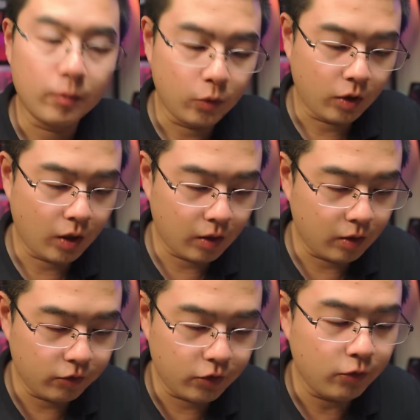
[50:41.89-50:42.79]
more
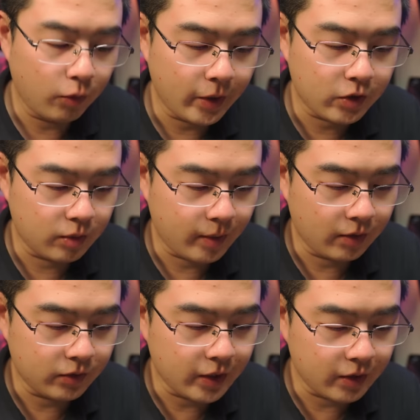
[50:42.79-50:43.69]
information
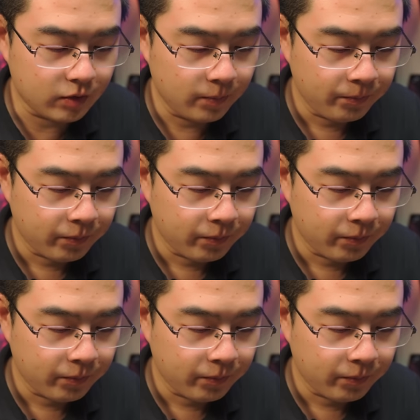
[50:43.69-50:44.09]
about this.